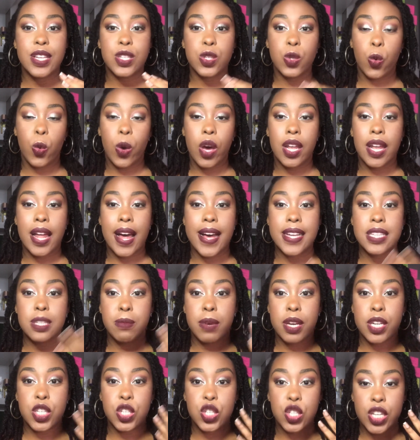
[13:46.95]
as well as
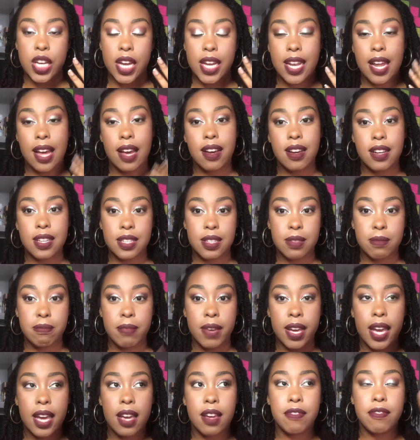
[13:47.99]
my shade and
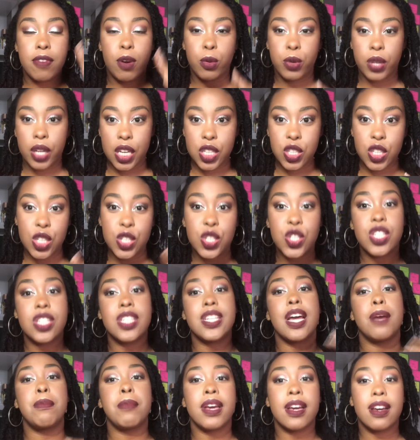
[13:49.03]
my foundation
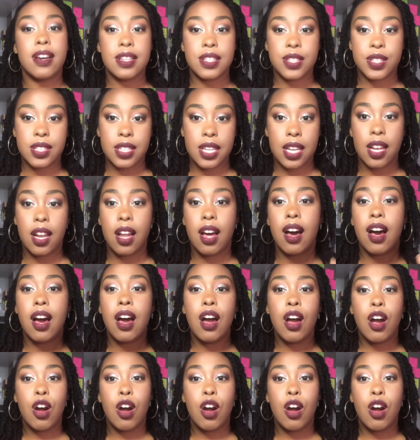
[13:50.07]
shade and my concealer